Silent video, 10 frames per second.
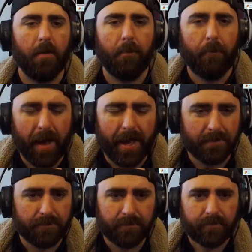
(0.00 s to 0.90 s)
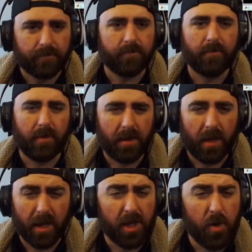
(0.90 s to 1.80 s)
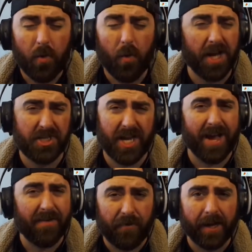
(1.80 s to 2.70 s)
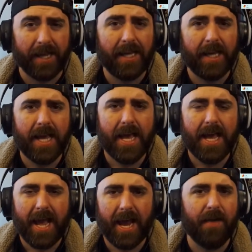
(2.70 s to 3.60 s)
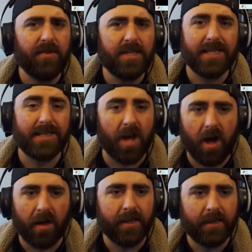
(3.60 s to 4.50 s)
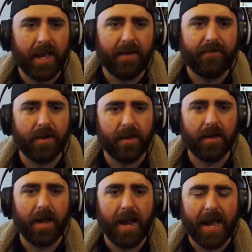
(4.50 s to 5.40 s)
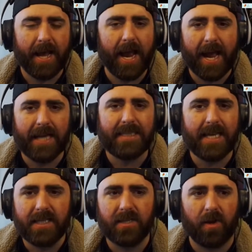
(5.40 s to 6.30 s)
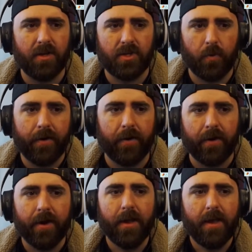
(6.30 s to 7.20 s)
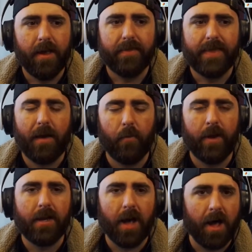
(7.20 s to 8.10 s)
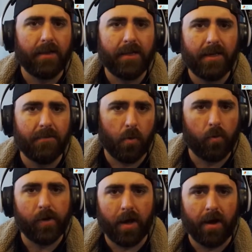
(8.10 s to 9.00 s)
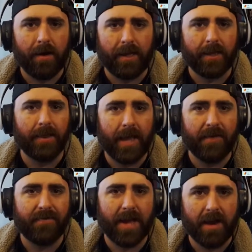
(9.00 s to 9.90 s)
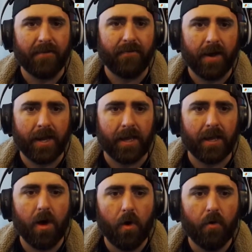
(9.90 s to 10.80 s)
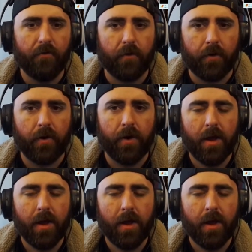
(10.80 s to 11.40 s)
But you would watch Kinda Funny, and ever since Colin left, and I said this on Twitter, that when Colin Moriarty left Kinda Funny over